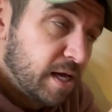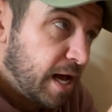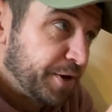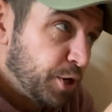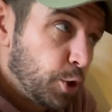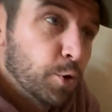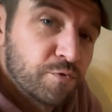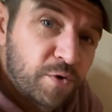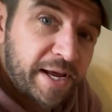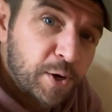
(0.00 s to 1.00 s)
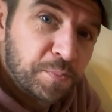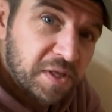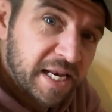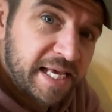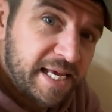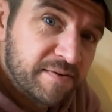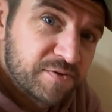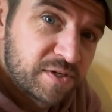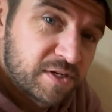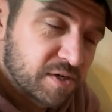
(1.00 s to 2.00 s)
and hoovering up the
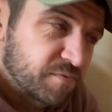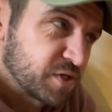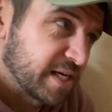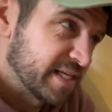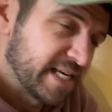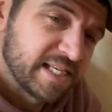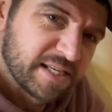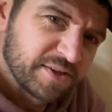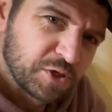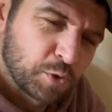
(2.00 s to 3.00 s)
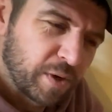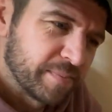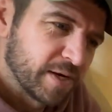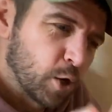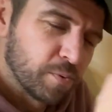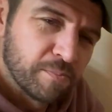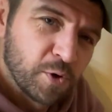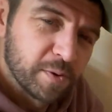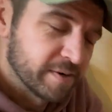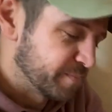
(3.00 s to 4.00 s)
leaves, because obviously it's easier than sweeping it up and
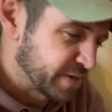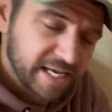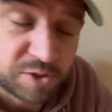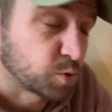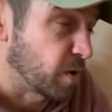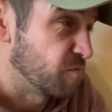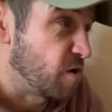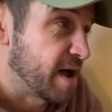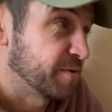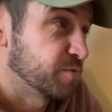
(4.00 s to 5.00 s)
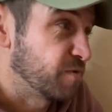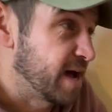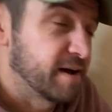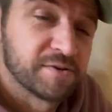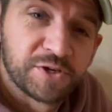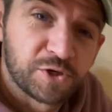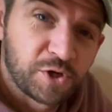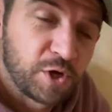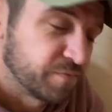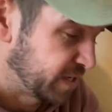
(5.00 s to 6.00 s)
putting them in a bin. Just went round and round and just
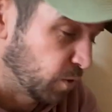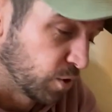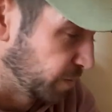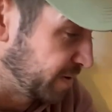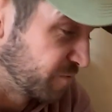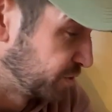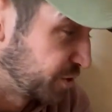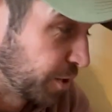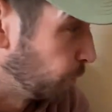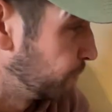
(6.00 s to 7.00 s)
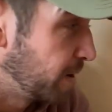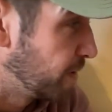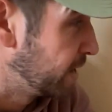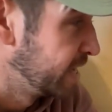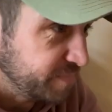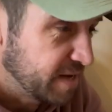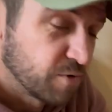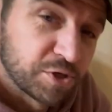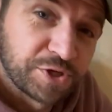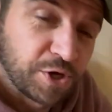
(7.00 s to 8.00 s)
hoovered it all up. It runs the lawnmower, it
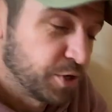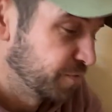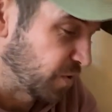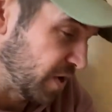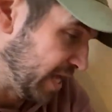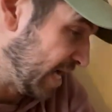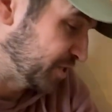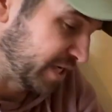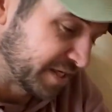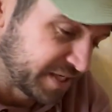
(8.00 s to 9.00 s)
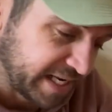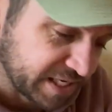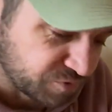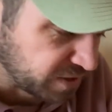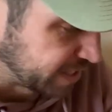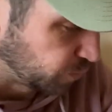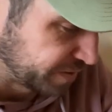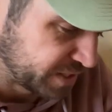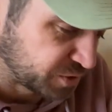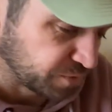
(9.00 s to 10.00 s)
runs the hoover. As you can see, it's running all
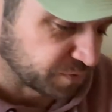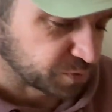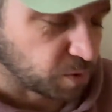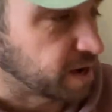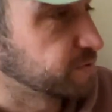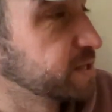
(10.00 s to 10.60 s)
this stuff as well.